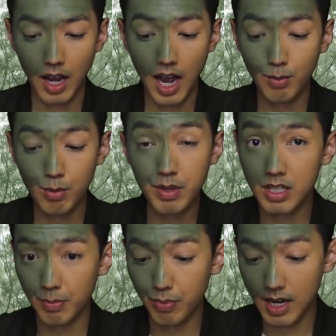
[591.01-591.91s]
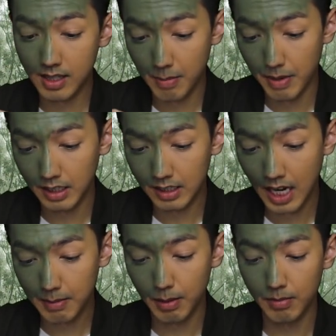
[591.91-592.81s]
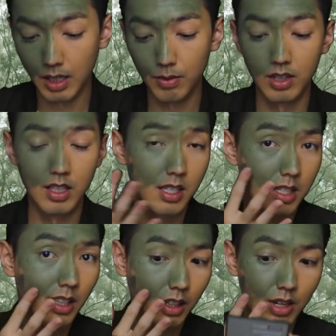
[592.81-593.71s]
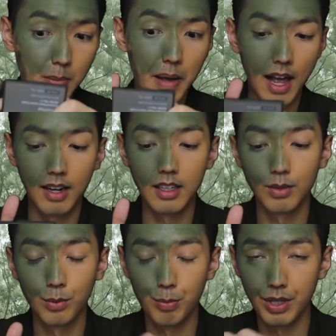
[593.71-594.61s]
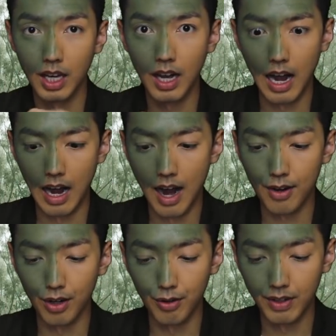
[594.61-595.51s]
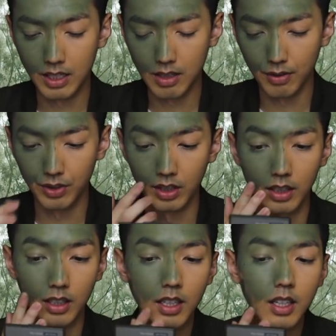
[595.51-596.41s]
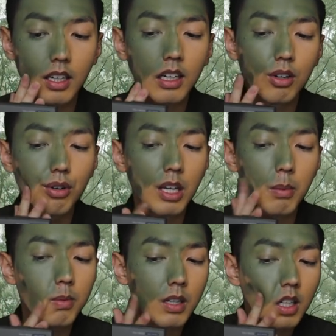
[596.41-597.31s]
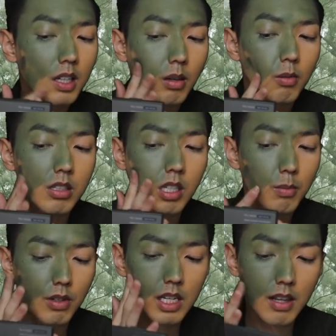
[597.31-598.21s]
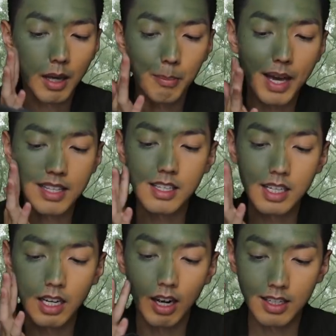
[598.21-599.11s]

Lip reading: I won't be surprised that by the time I'm done with this, the green palette will be out of any of the cream Because I'm really like maxing it out.